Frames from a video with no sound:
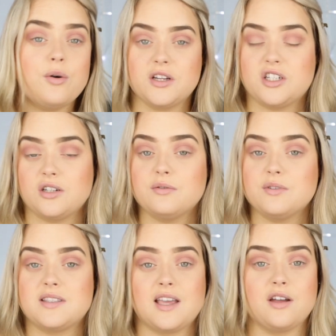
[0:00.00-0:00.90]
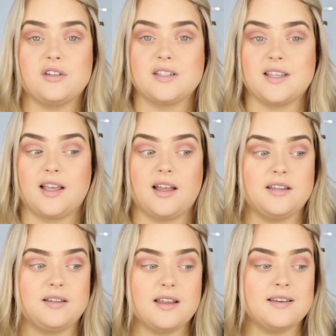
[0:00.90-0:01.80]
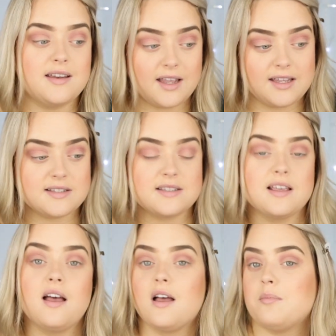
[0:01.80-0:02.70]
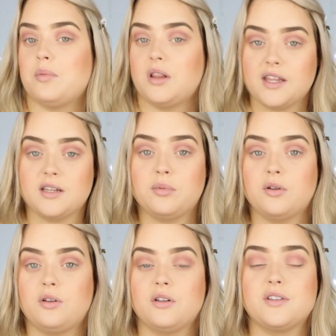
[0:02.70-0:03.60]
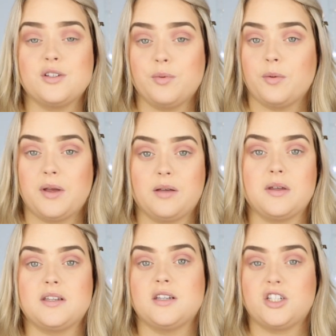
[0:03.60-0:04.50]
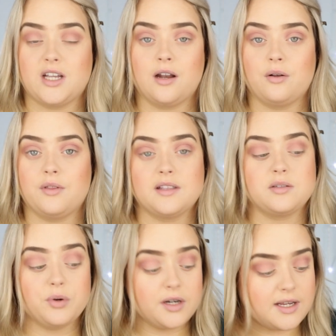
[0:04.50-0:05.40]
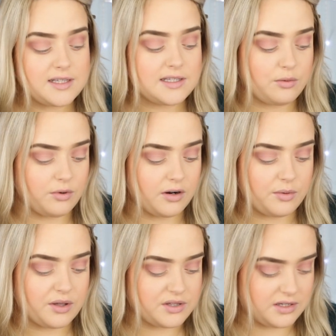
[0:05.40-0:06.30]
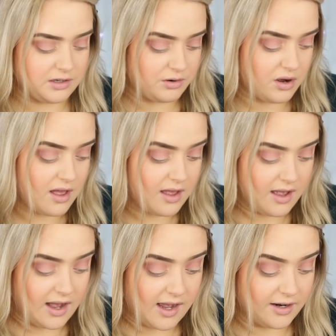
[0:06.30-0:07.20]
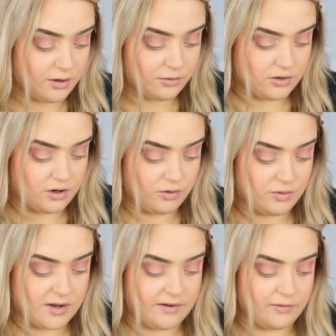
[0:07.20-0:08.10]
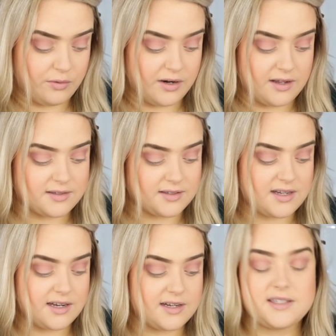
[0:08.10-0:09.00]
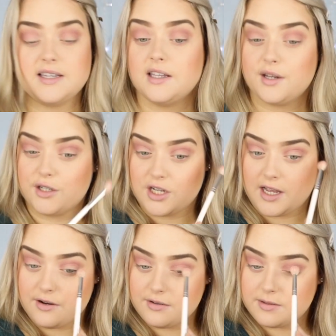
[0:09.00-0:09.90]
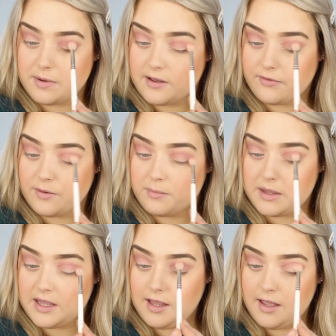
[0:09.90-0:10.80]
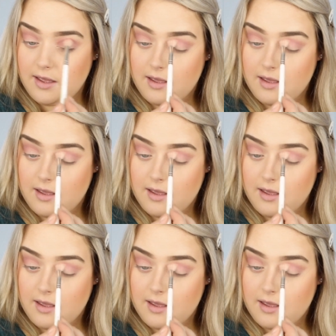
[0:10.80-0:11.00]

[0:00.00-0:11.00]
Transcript: issues. They're just like a nice blendable, super pigmented shadow that's pretty easy to work with. So I don't know what everyone else is kind of seeing in shadows, but for me,